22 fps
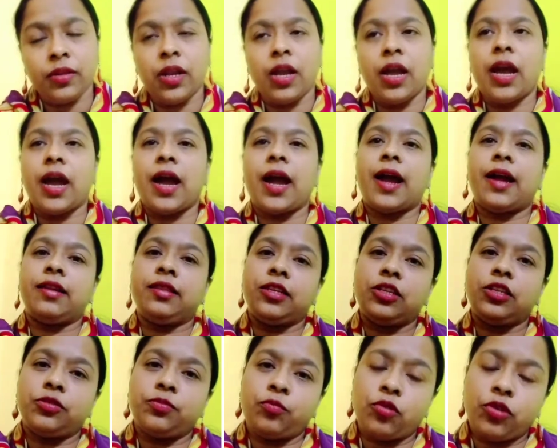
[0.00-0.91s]
and
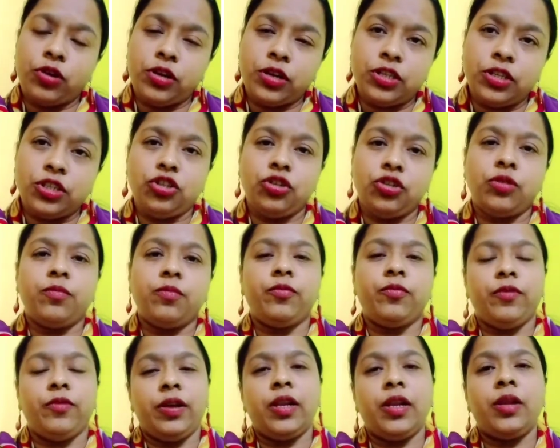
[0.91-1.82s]
this pollen tube
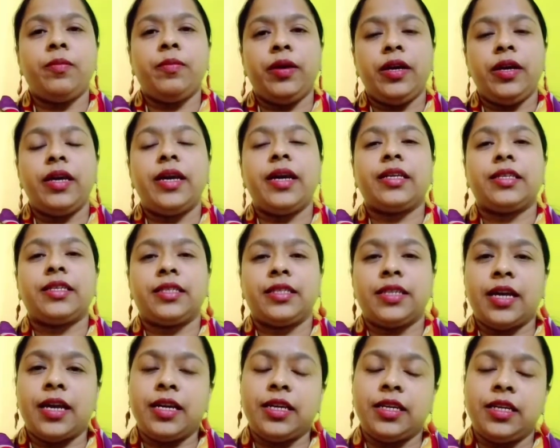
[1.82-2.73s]
will be
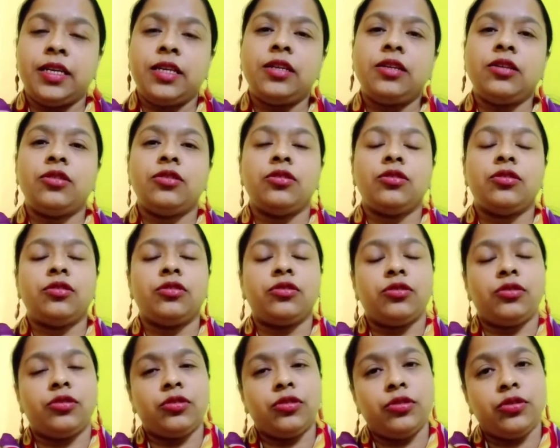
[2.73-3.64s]
extending
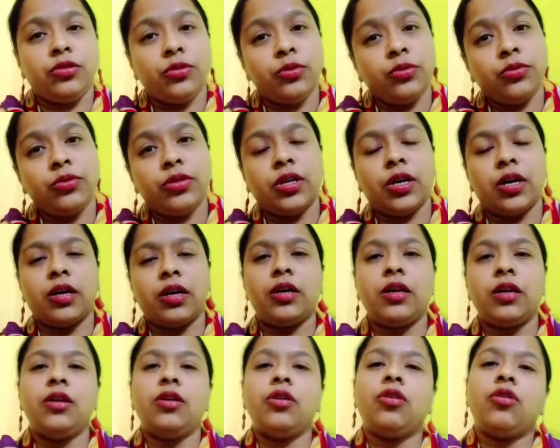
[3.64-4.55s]
to the
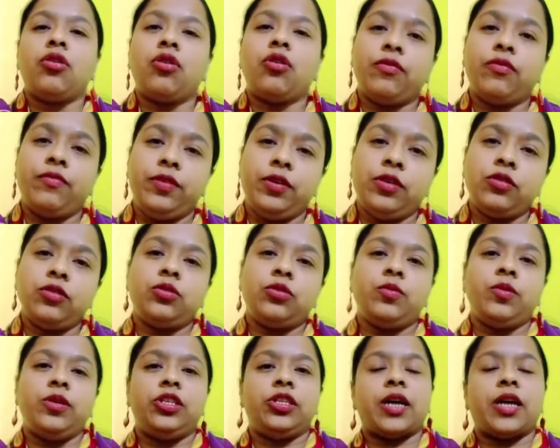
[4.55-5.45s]
ovules
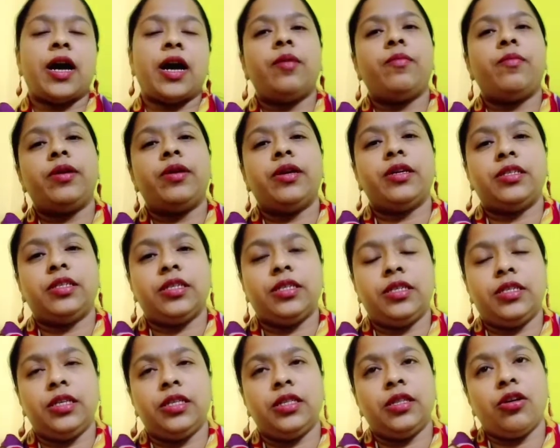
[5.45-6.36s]
which are
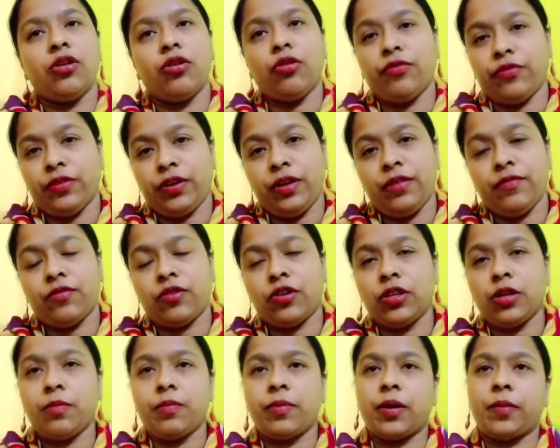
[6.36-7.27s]
present in the ovary for
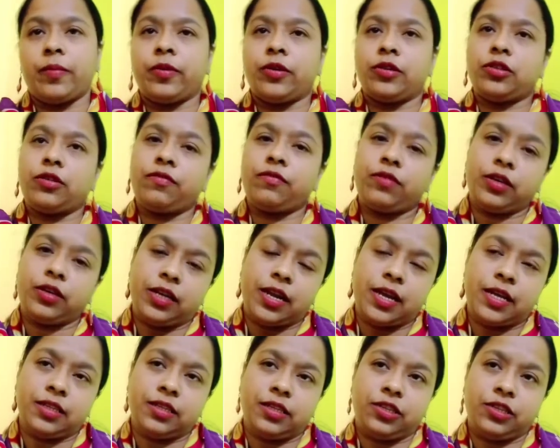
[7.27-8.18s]
the purpose of
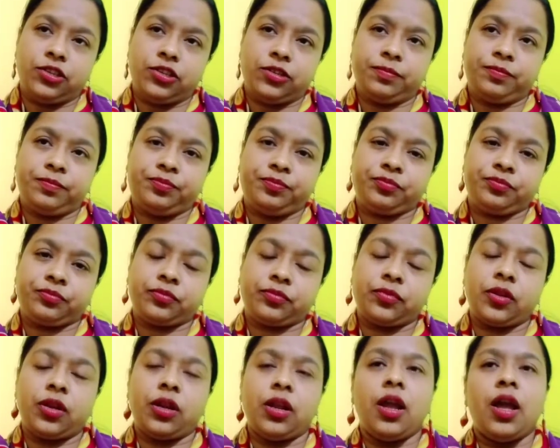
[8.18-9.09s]
fertilization.
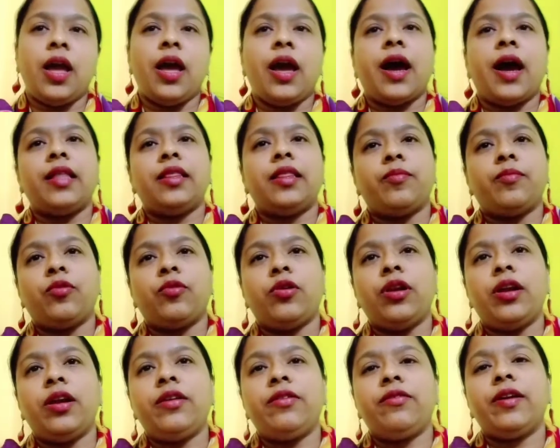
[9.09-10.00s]
And the
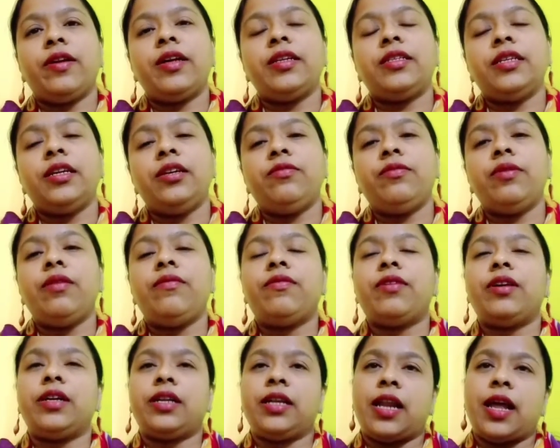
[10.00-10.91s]
pollen grains, it will
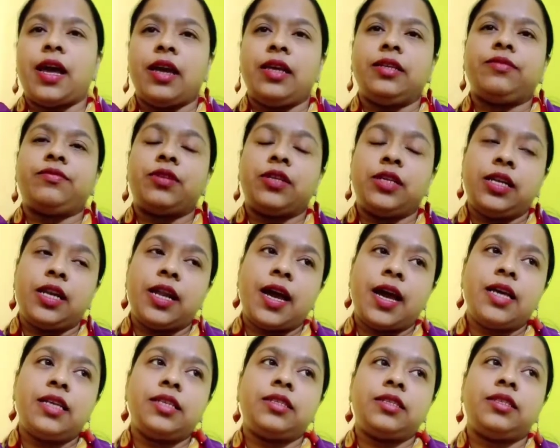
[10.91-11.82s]

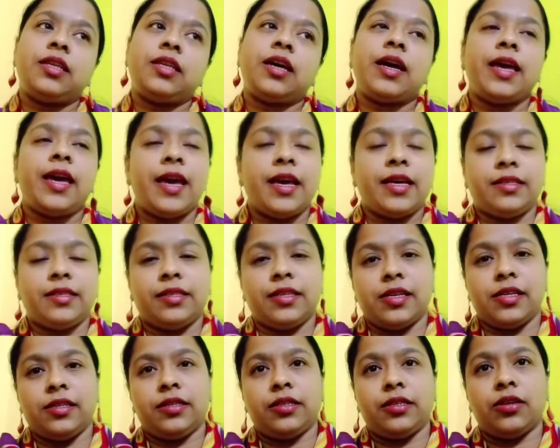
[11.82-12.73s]
fertilize the egg
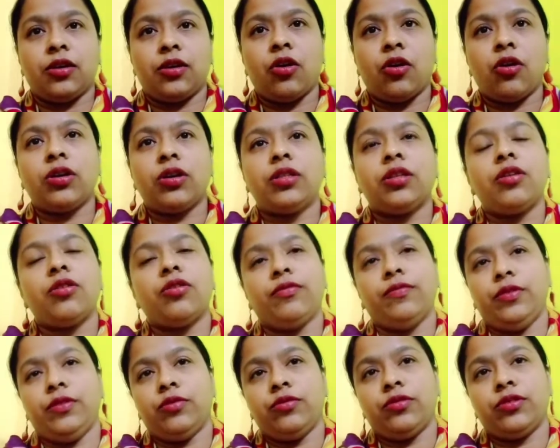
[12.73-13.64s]
cells or the
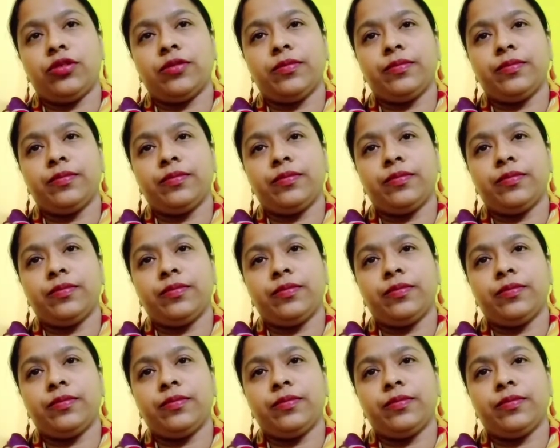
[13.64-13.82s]
ovules.